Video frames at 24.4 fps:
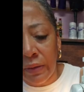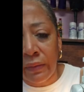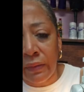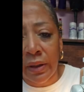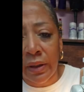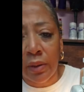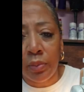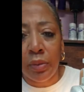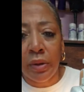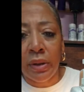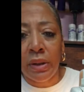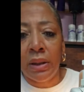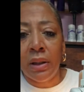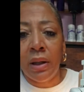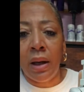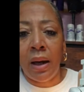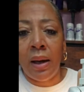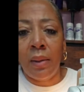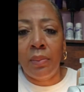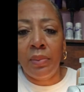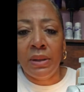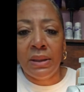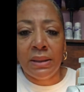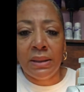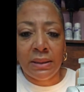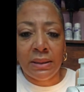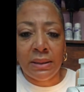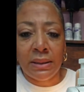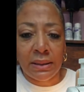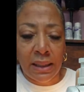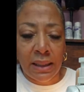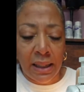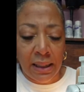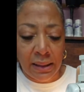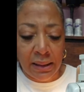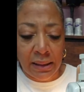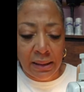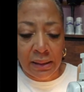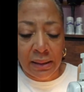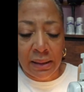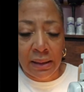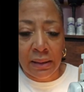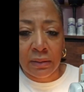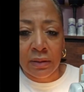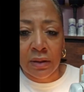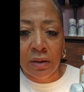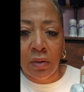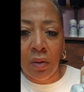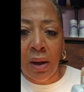ready to put the opposite side in
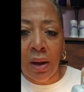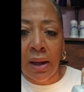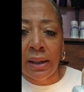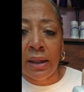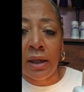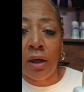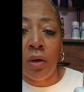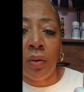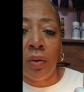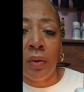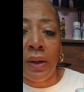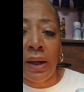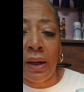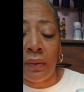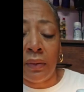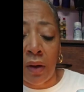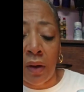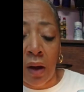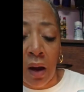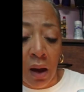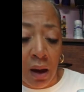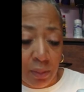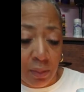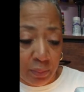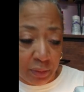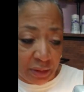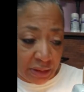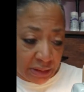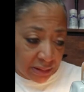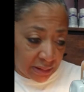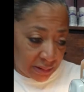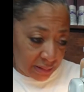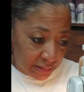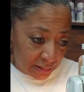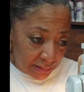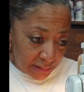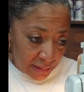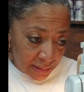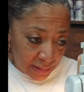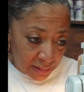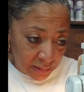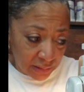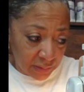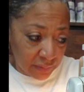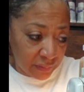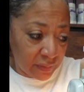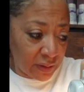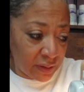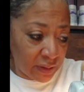now so I can go down the opposite side
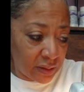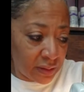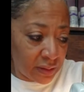of the